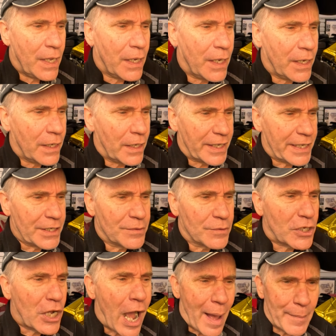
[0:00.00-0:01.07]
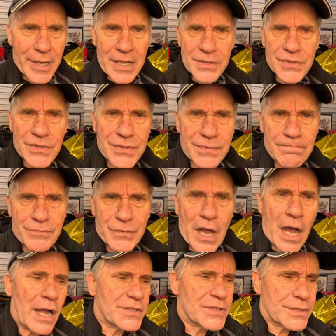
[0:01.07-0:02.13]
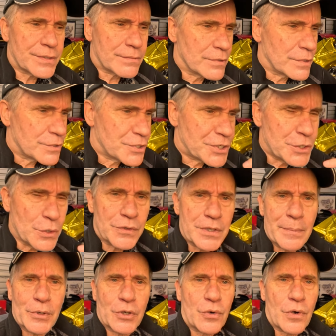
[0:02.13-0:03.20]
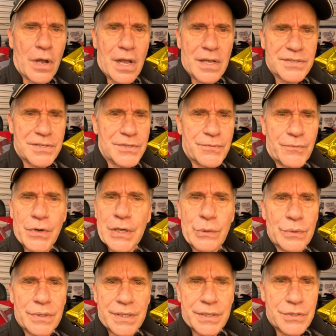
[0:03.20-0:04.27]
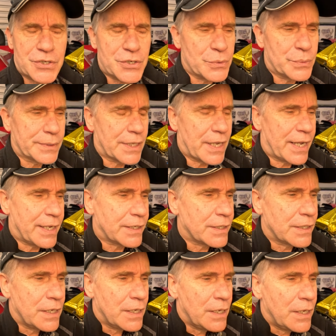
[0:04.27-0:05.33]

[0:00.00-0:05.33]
Again, comments, thoughts, shoot them across as frequently as you would like.